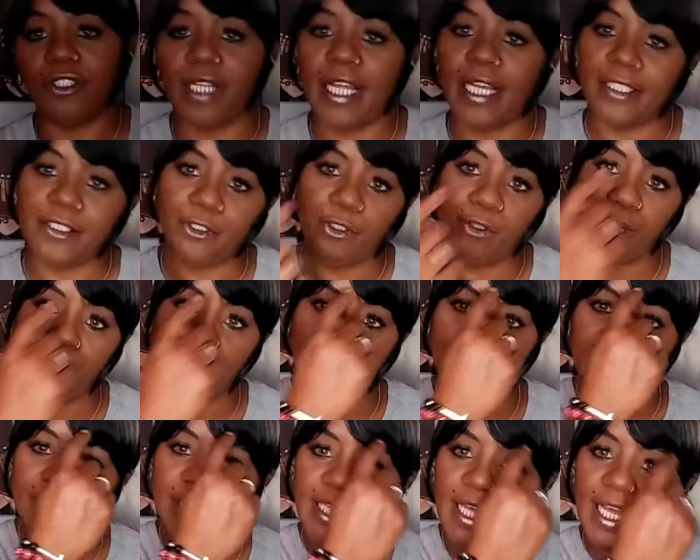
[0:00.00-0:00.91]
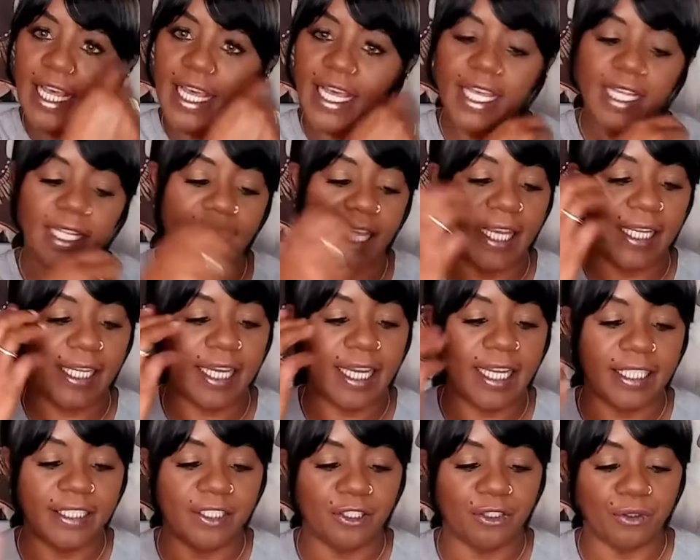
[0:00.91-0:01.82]
know, like swoop to the side like
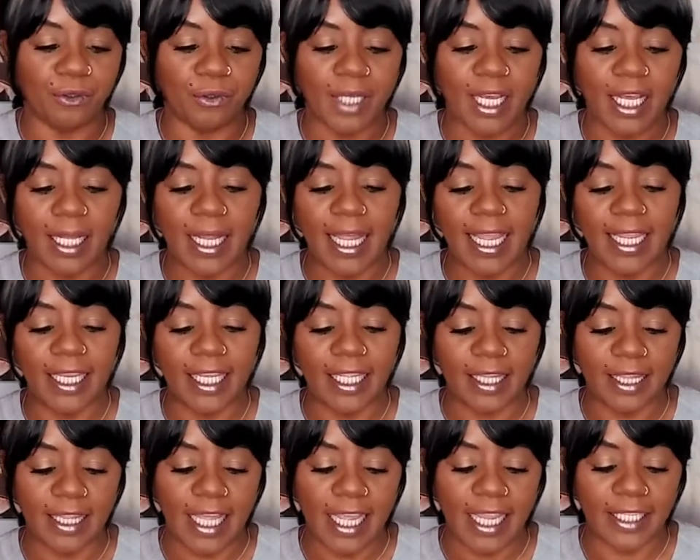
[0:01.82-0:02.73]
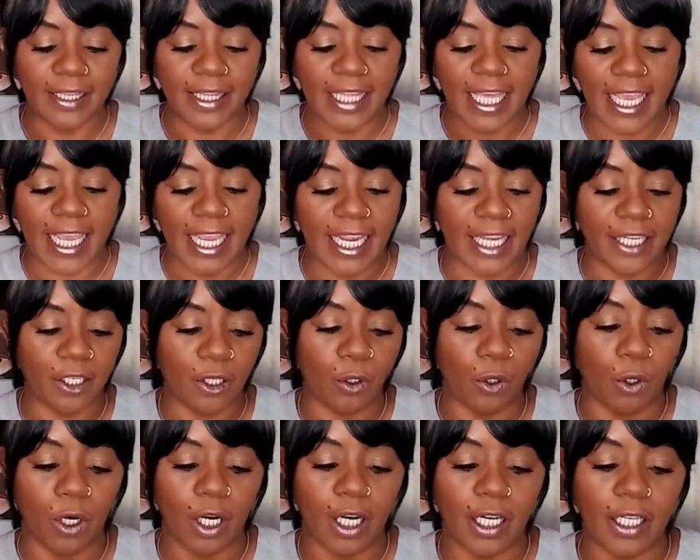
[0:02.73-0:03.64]
I do. I like it like that.
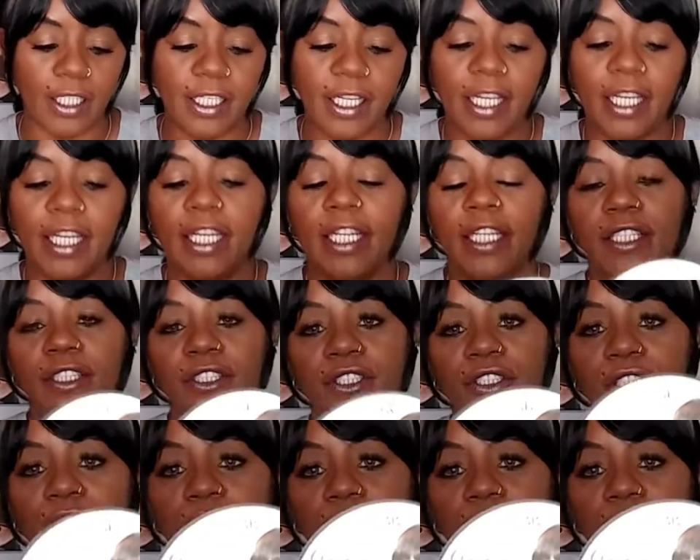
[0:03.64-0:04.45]
Or, you